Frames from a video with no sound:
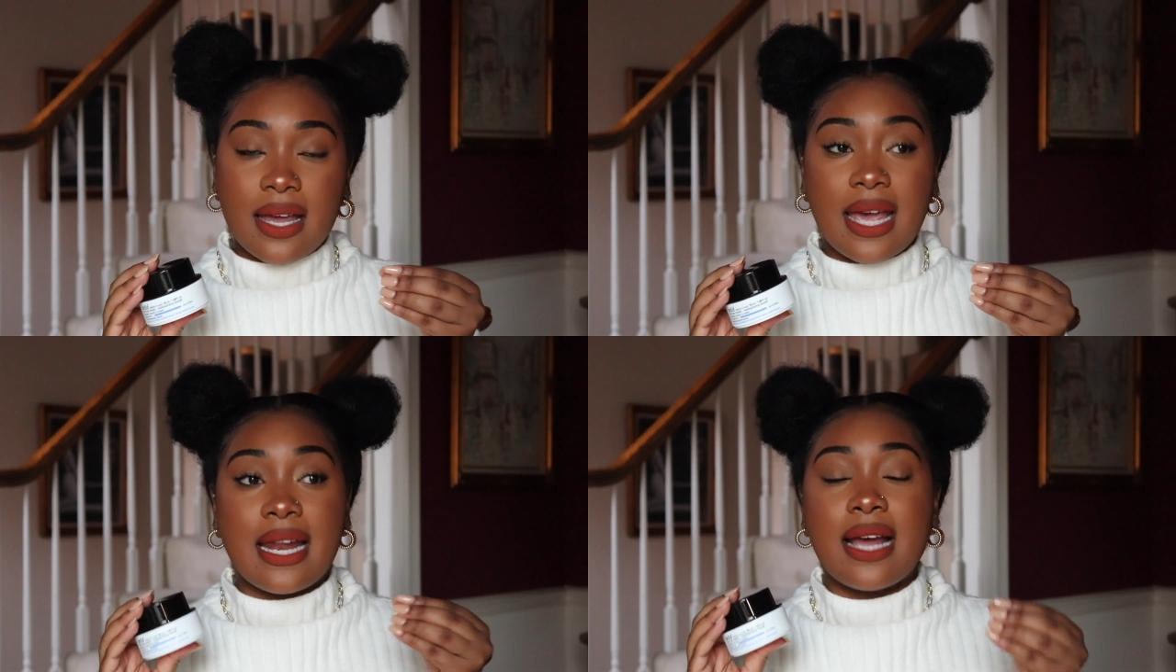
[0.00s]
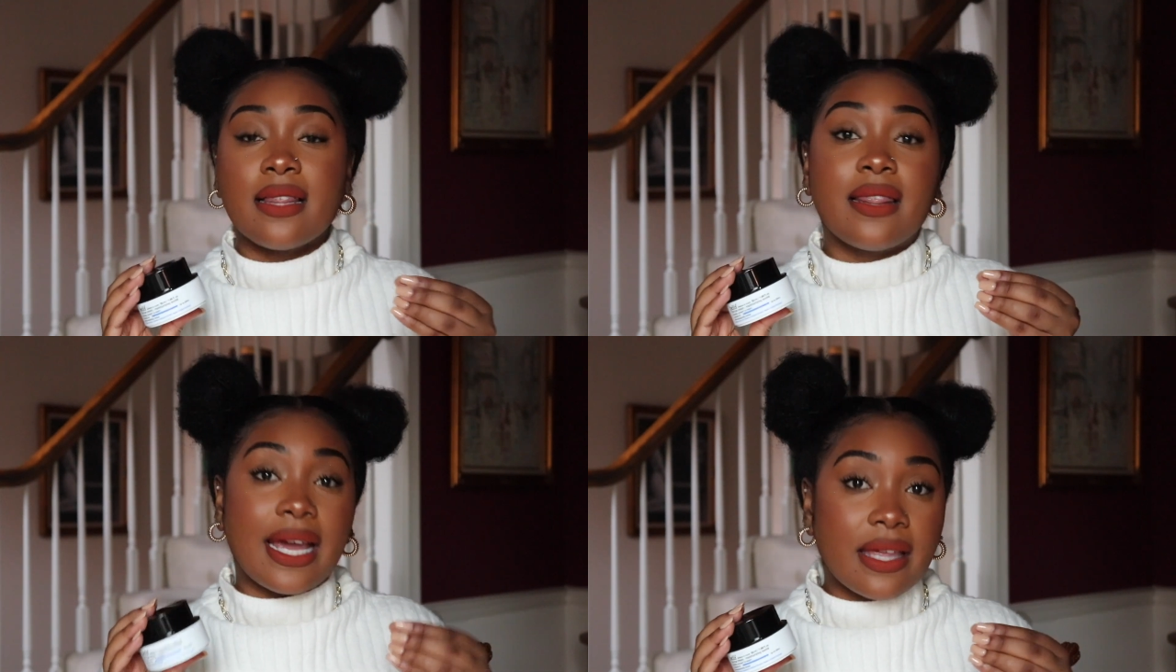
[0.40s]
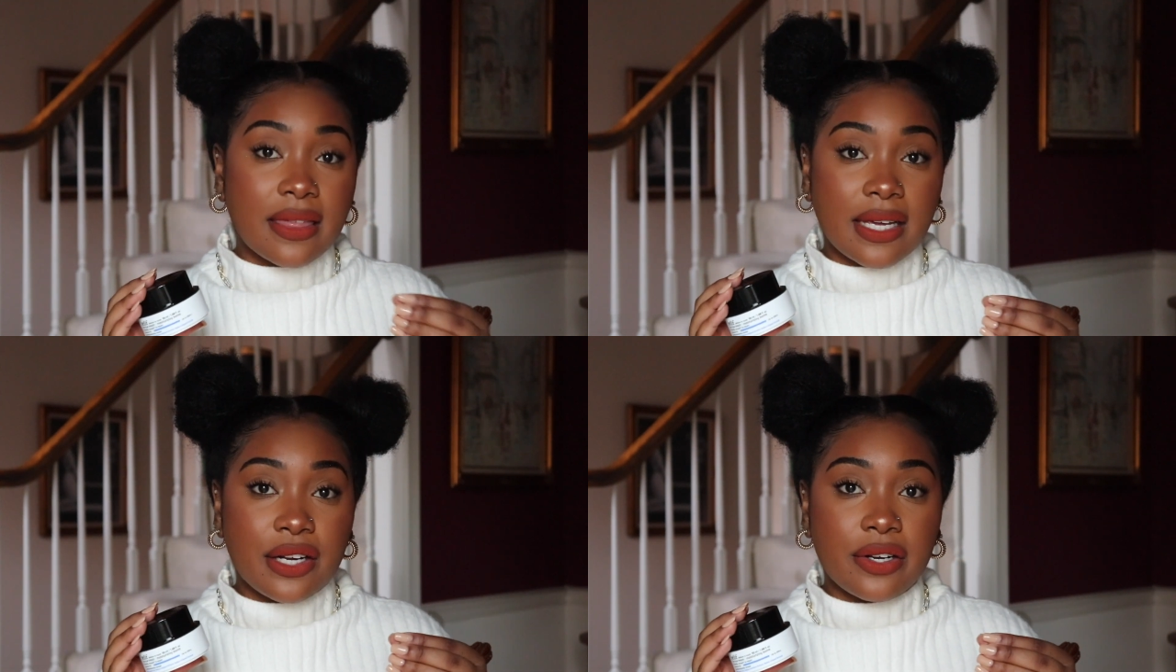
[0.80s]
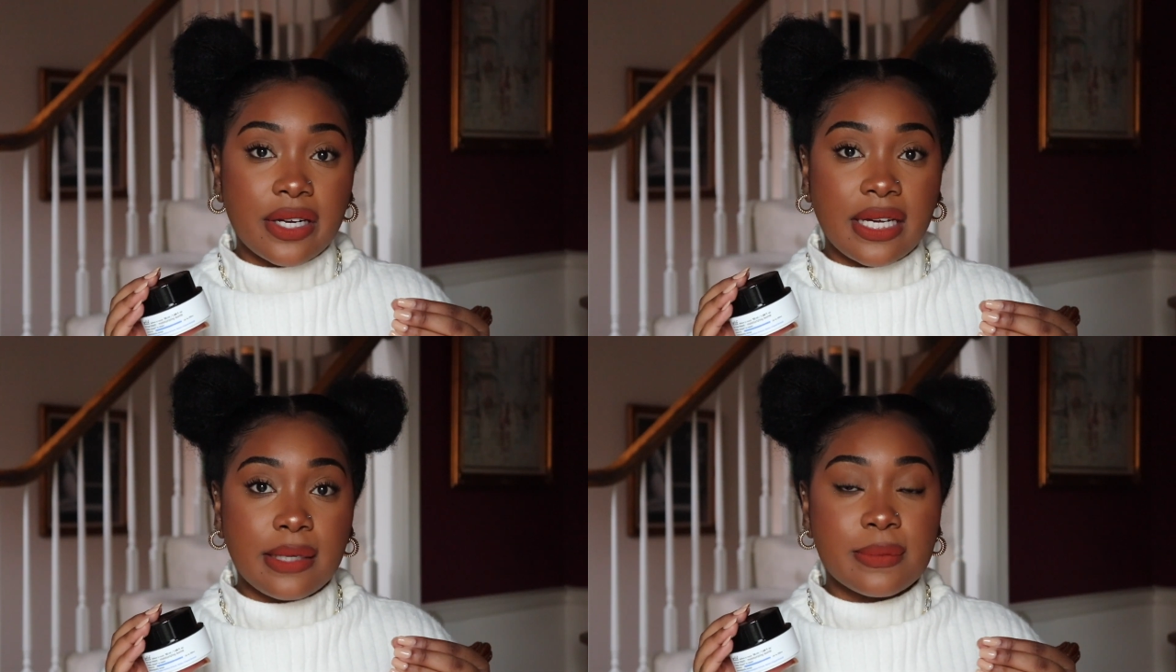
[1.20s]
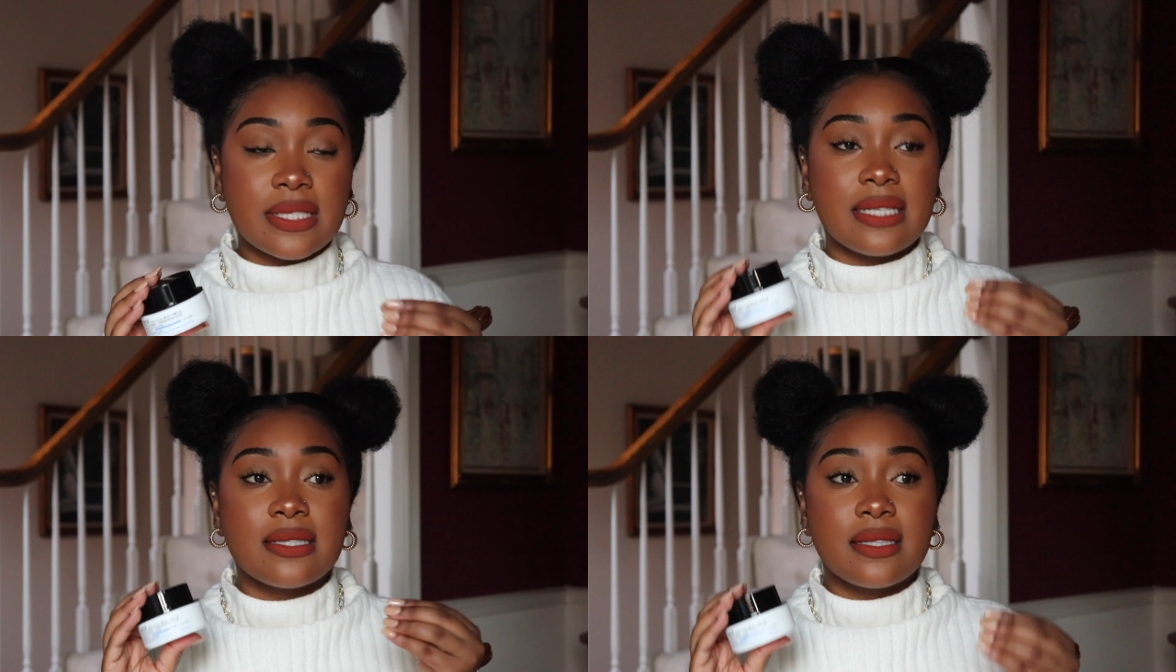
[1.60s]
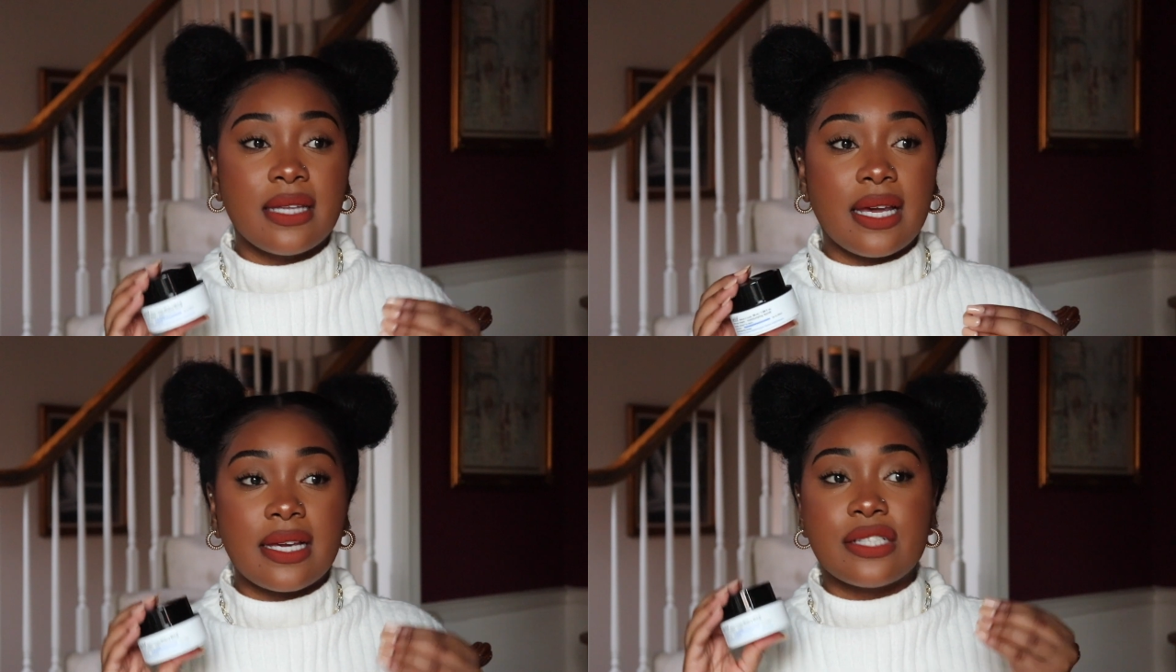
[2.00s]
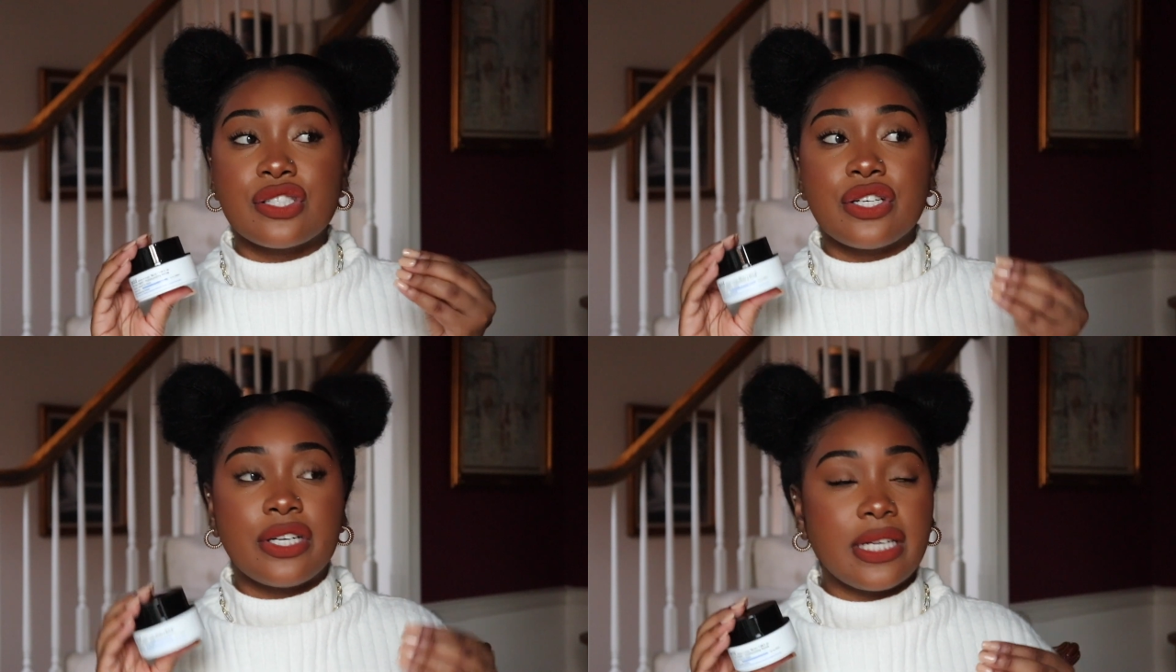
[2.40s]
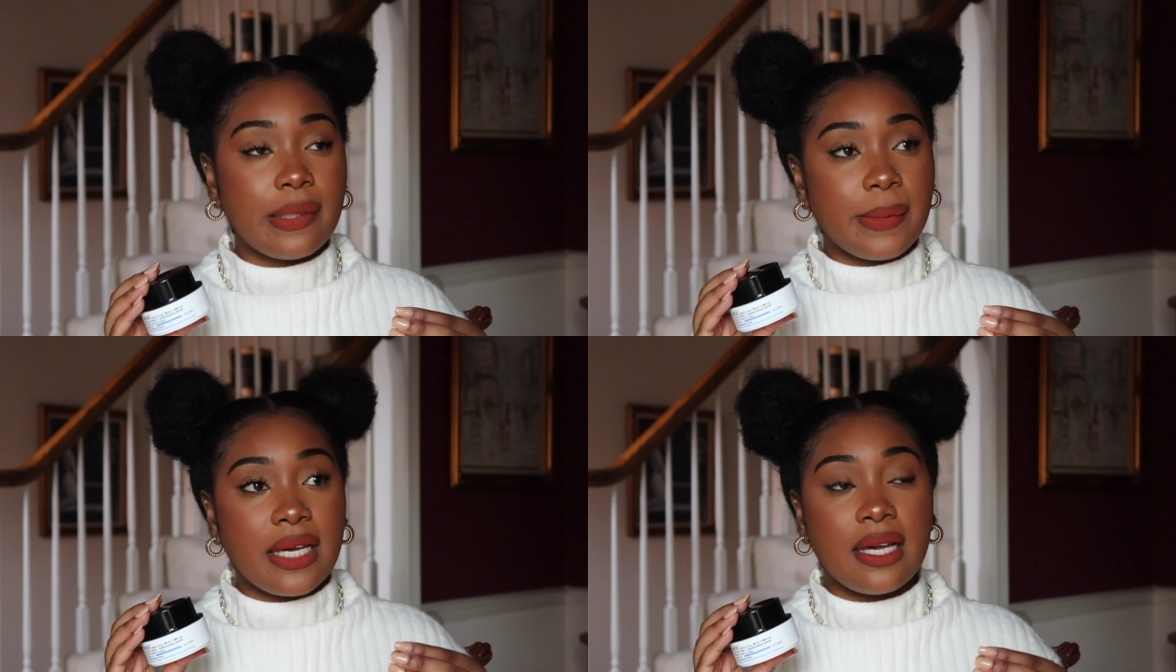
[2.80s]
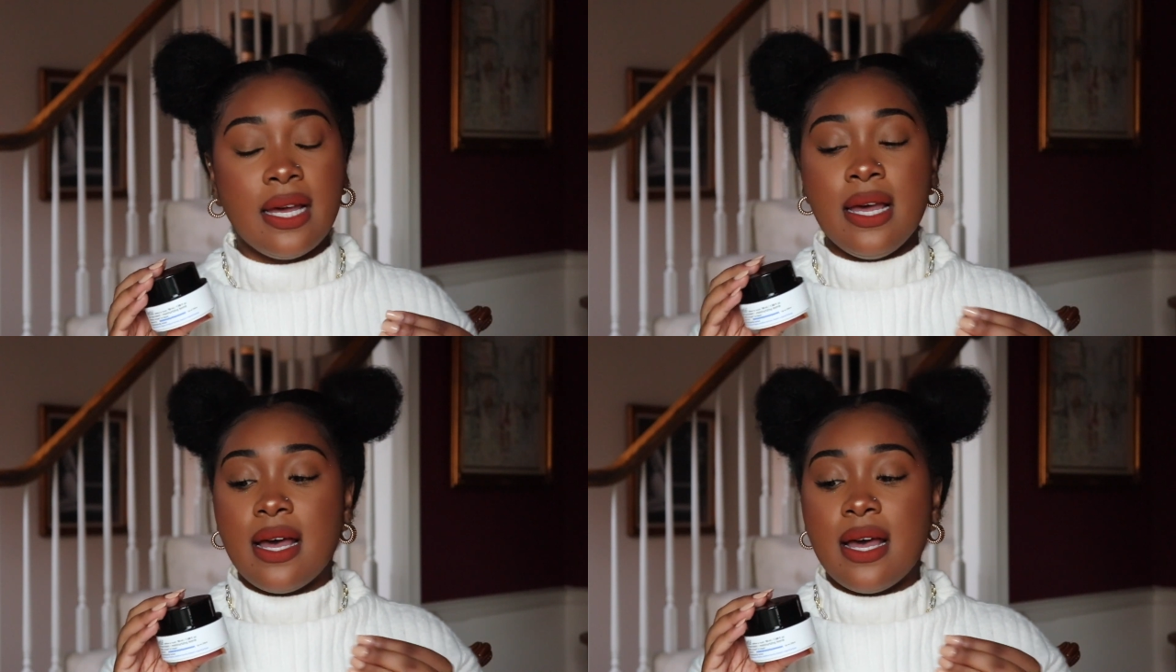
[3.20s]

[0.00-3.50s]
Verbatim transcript: And I like thick creams. It's thick, it's creamy.